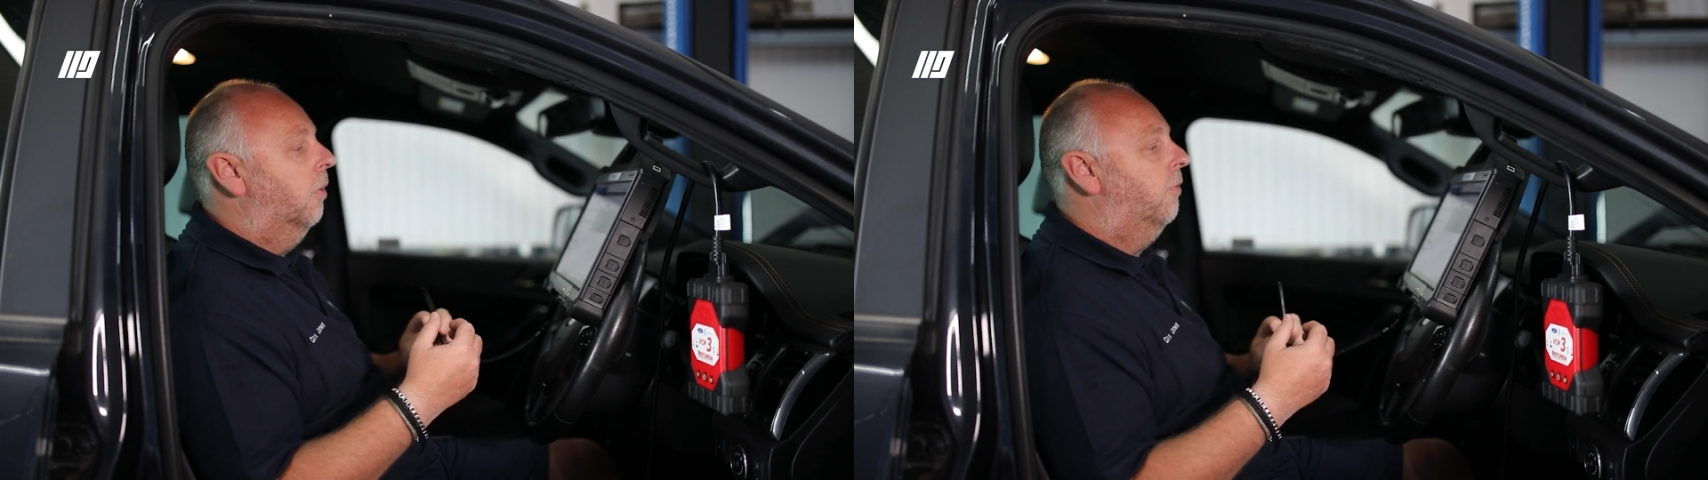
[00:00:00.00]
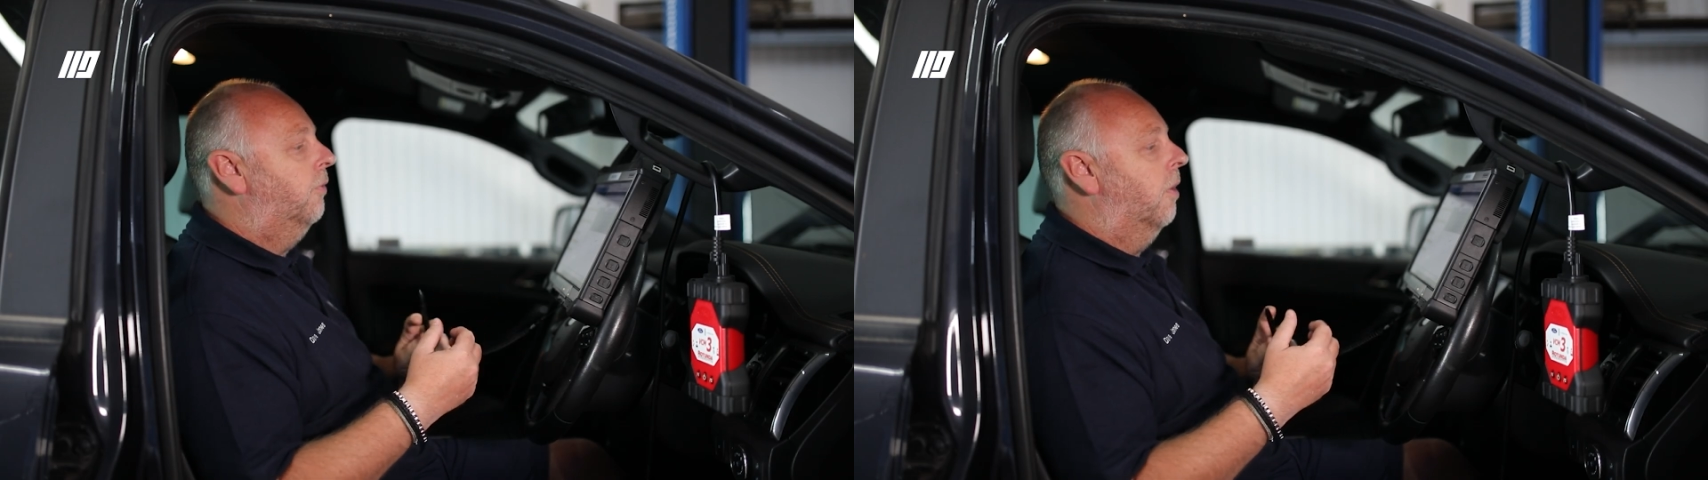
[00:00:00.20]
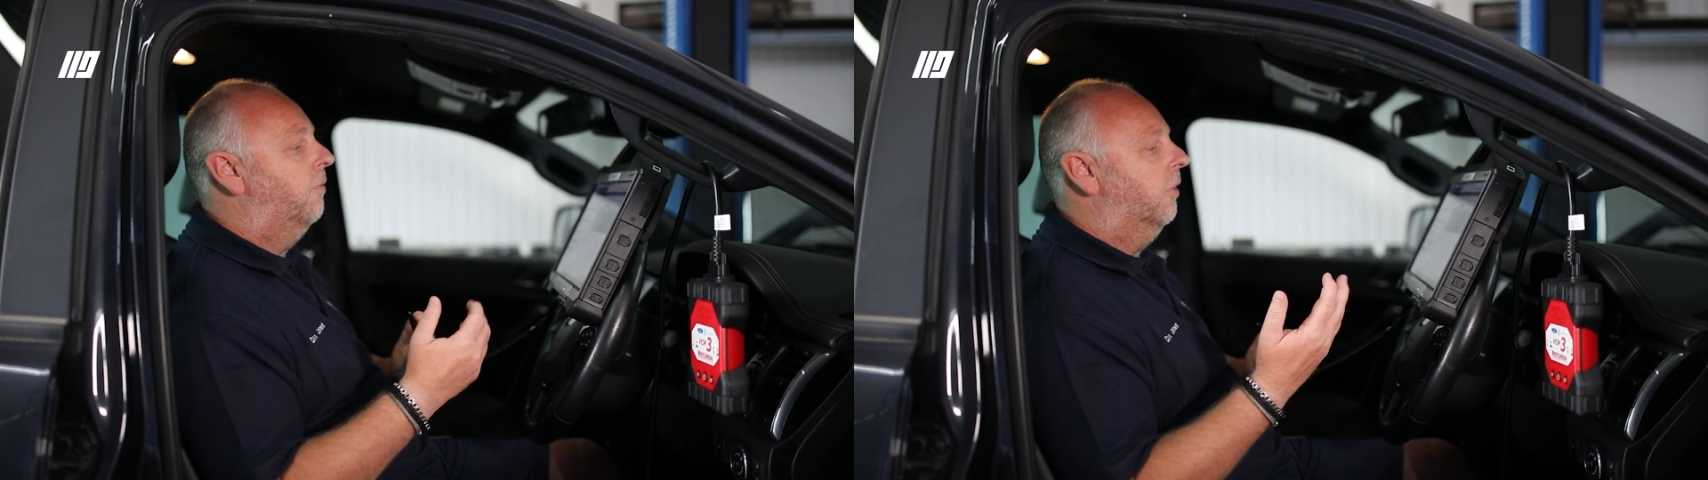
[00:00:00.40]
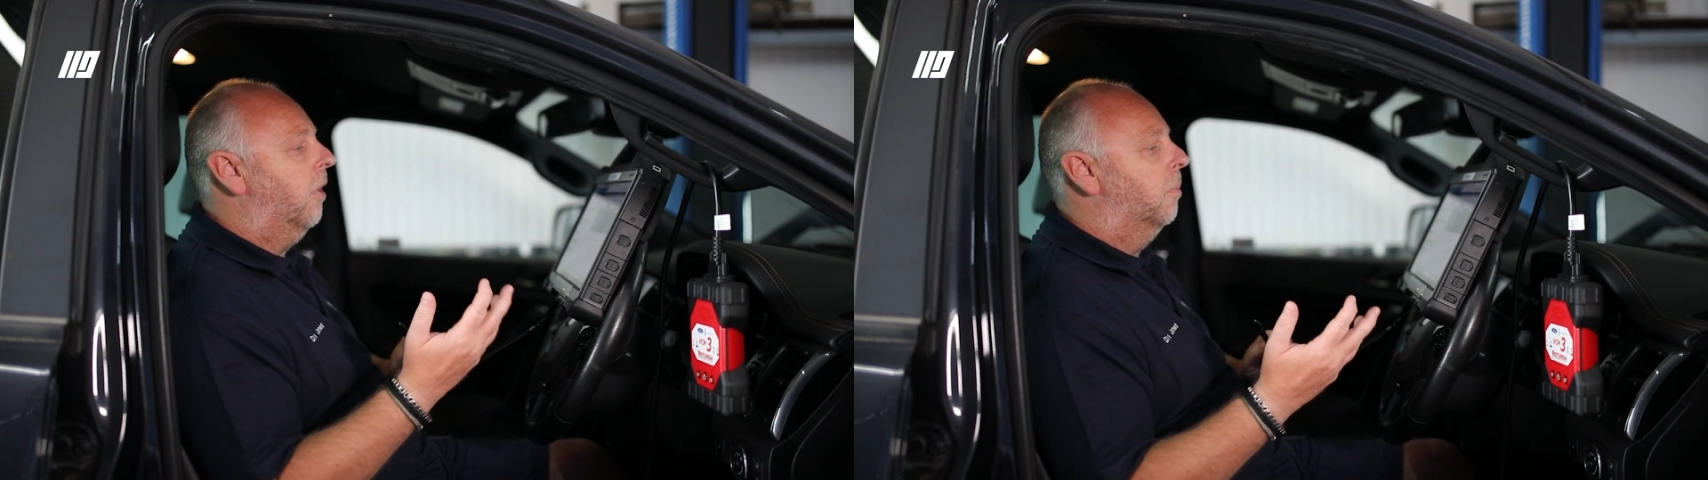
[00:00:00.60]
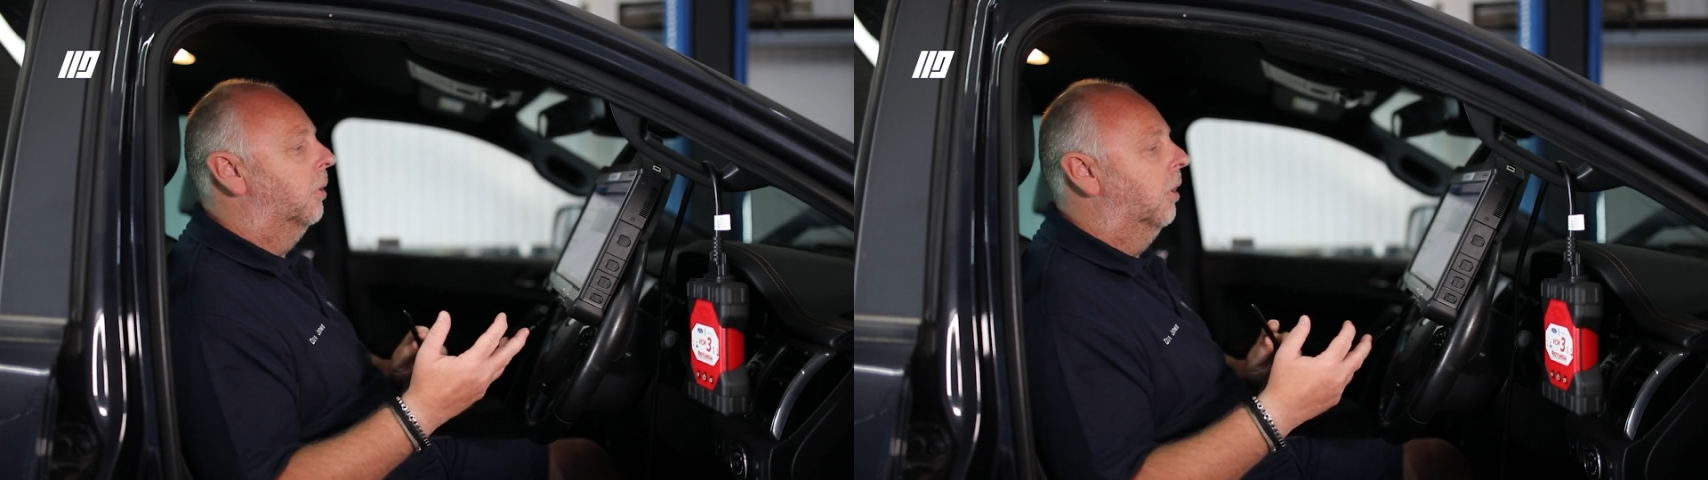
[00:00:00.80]
So if,
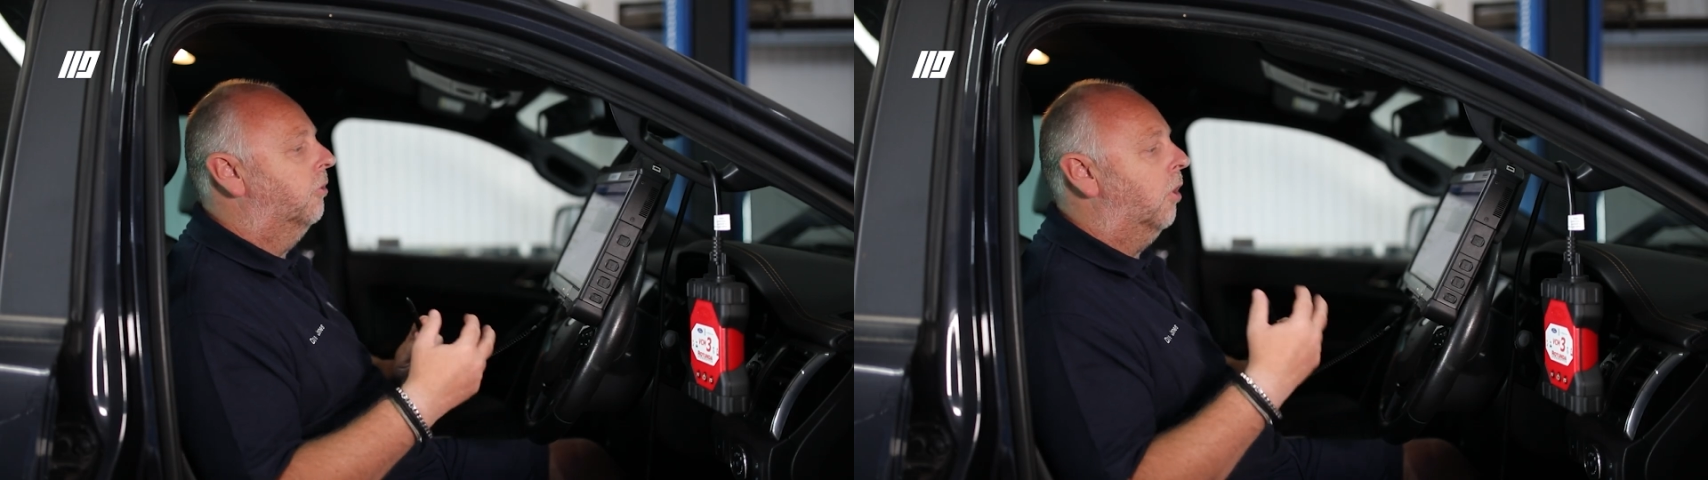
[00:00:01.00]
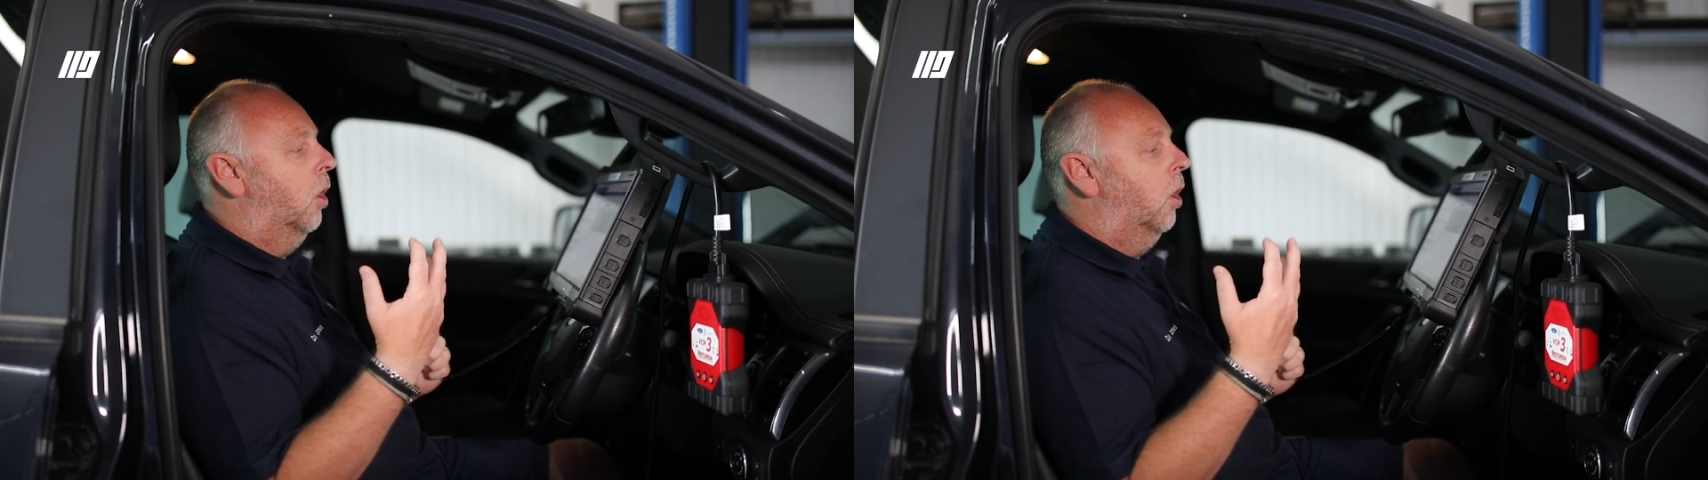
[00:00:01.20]
for example,